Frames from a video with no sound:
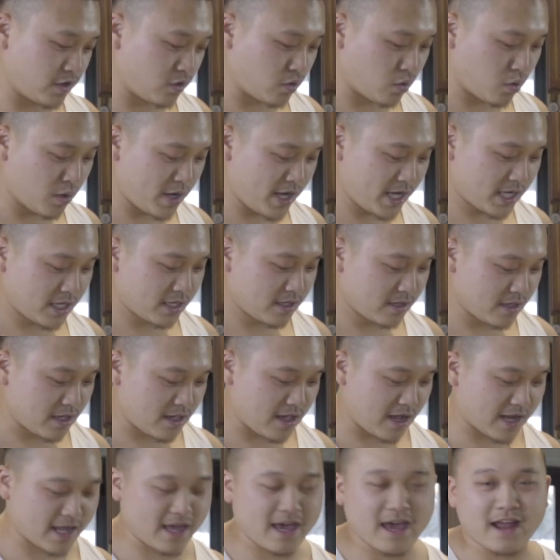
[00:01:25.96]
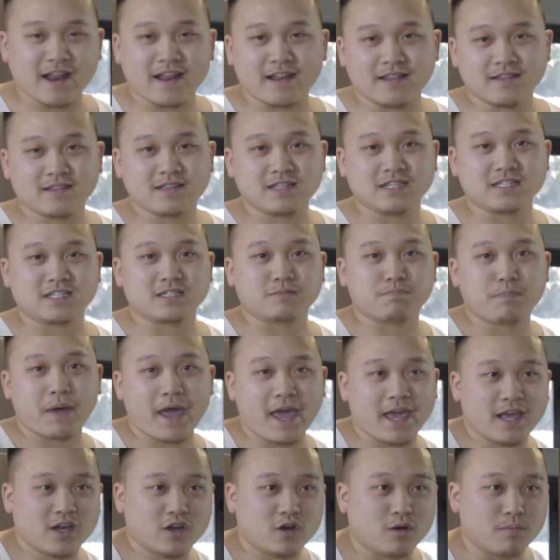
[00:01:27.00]
quick. Again, this
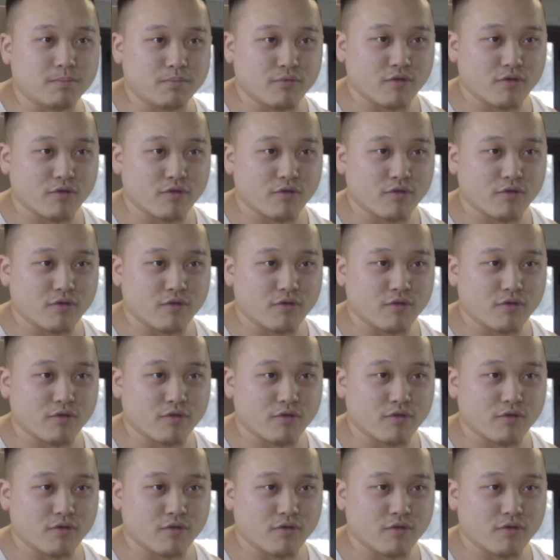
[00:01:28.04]
Panko